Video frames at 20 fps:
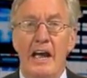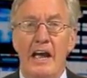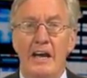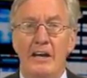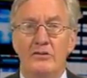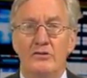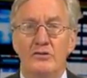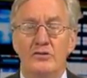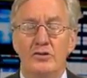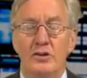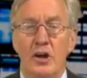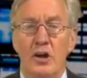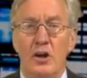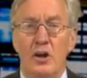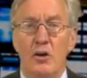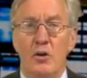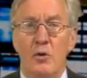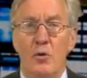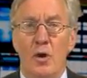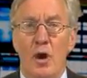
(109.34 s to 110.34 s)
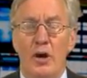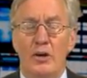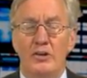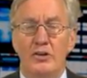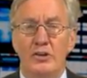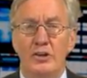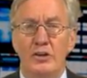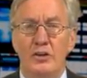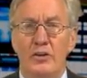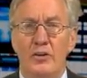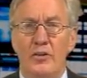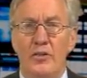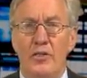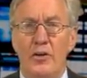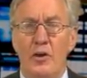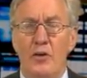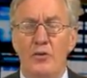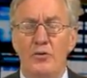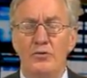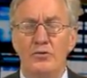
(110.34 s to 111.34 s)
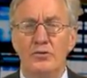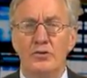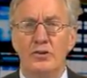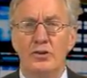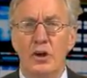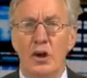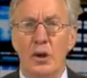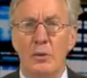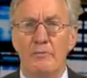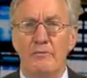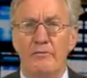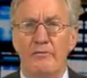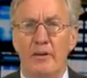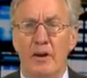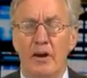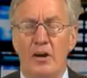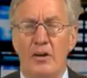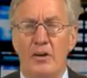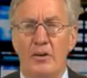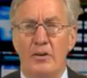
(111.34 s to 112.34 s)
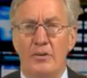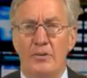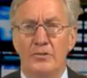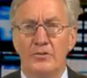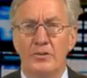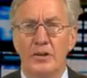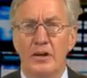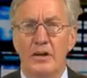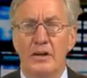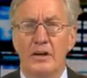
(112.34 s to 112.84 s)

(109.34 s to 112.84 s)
And so until those sharp falls